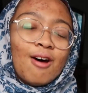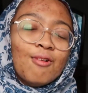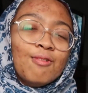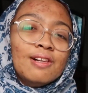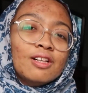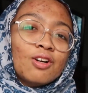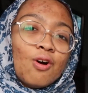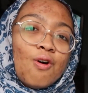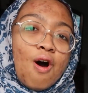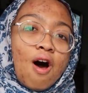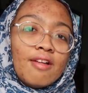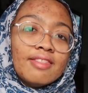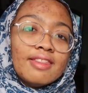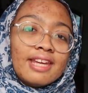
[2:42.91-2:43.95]
I will go
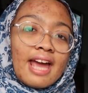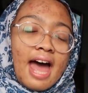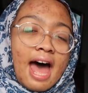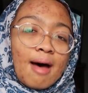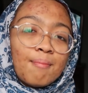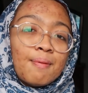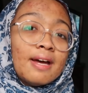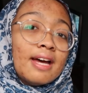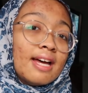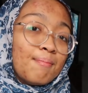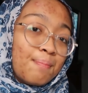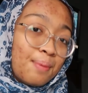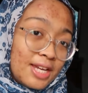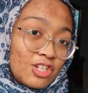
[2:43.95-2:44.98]
on the app
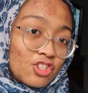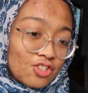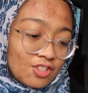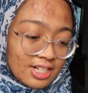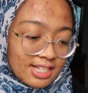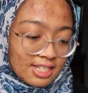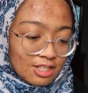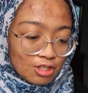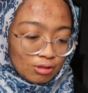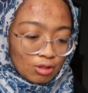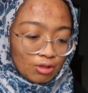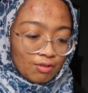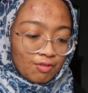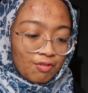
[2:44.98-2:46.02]
Pinterest to
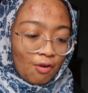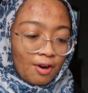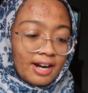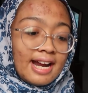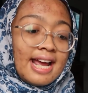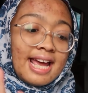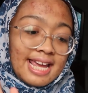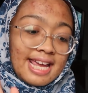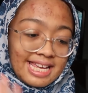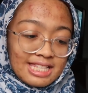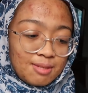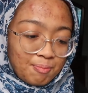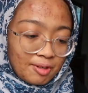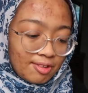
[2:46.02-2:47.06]
look for
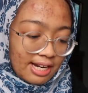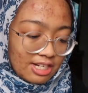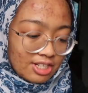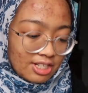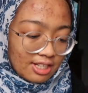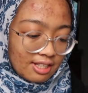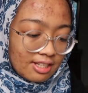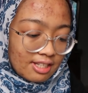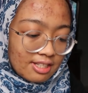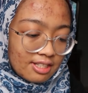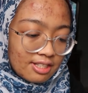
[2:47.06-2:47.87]
inspiration.